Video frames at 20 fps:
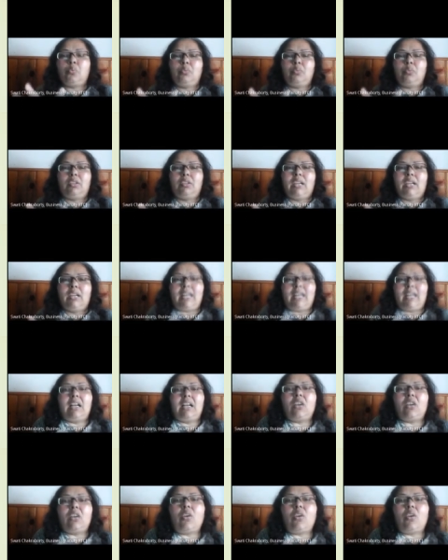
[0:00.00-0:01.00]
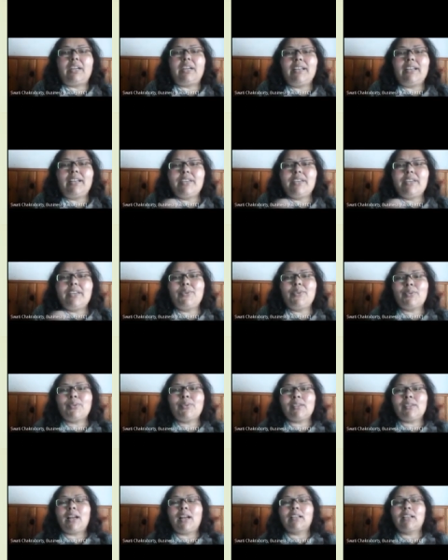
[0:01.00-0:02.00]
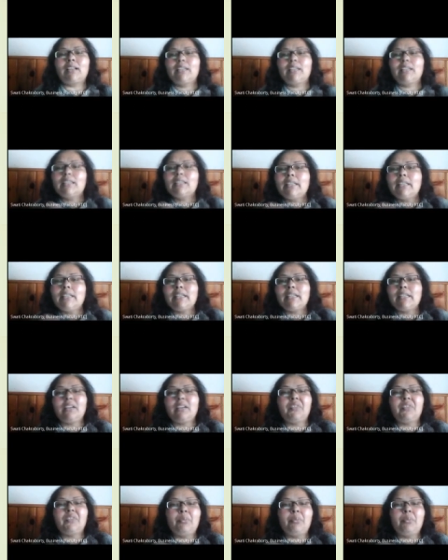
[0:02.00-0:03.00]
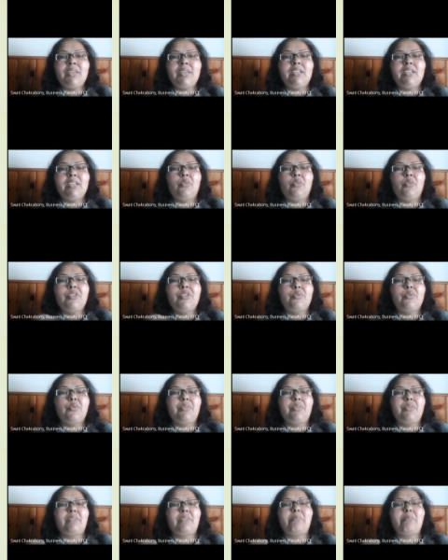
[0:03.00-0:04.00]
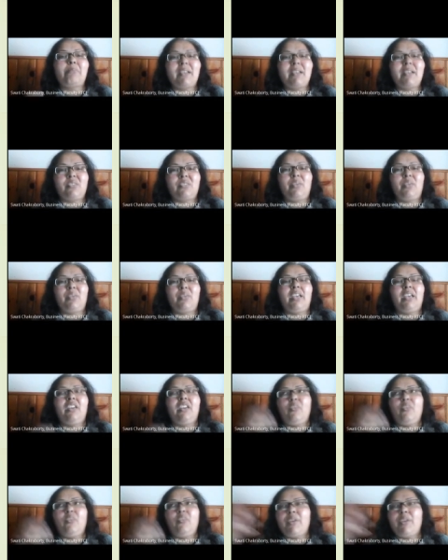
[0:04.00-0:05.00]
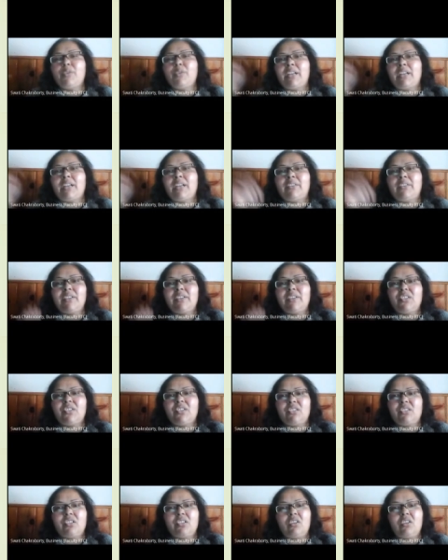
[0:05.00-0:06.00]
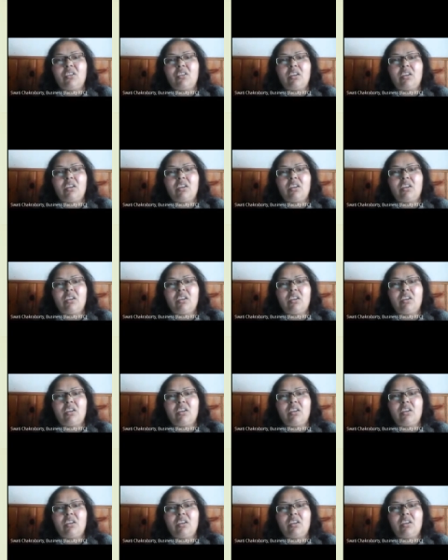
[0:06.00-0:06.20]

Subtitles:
And accordingly you start thinking of the media, which would be the best way where you can reach your